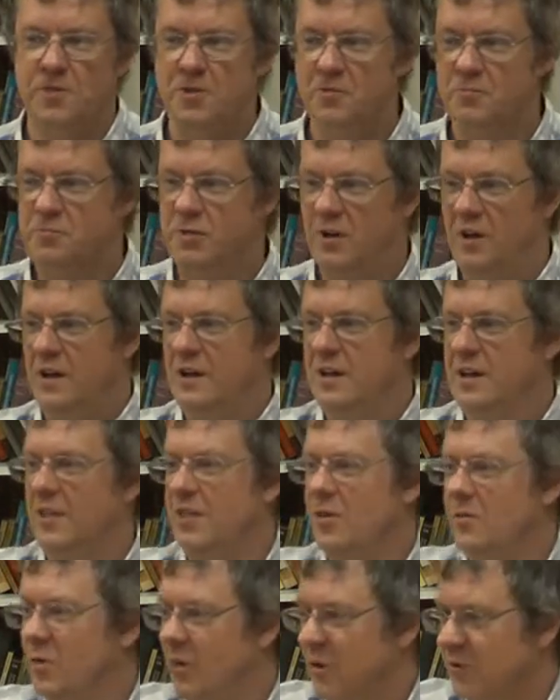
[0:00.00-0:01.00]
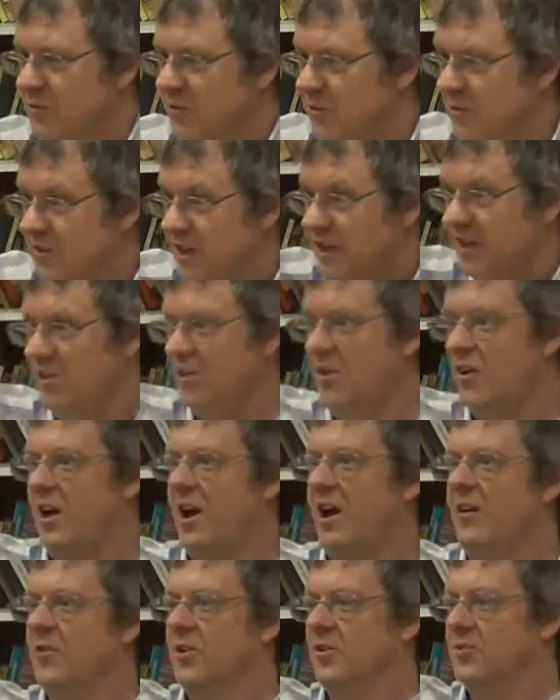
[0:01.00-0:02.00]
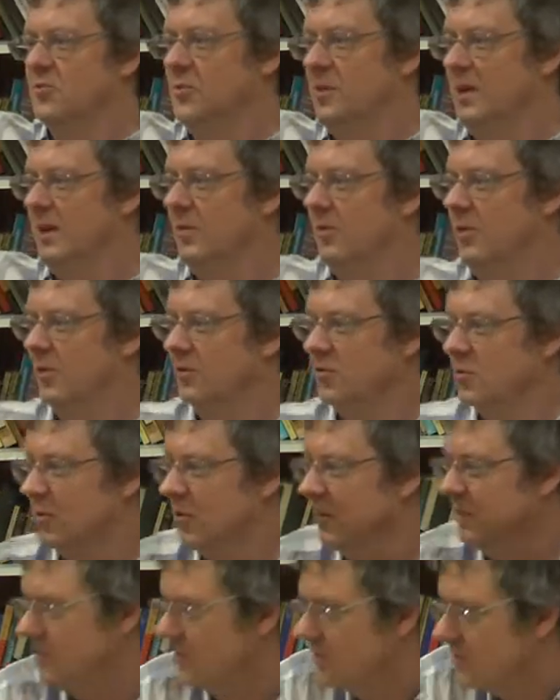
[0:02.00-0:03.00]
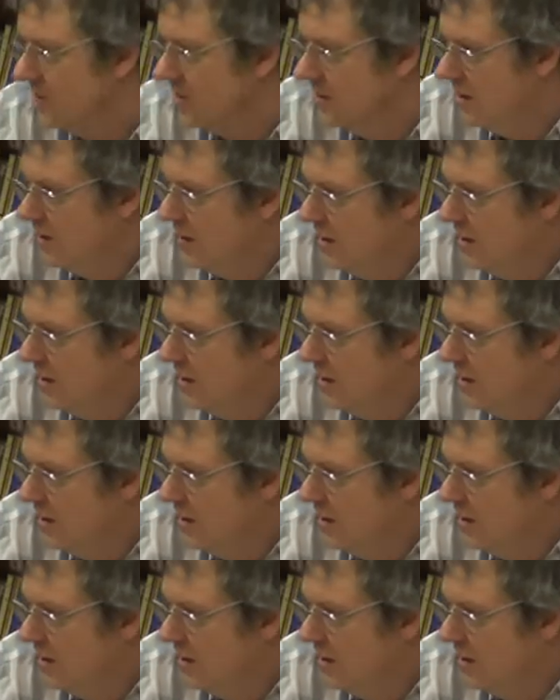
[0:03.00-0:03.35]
and you buy another Rolls Royce, say, look, I've got 20 Rolls Royces.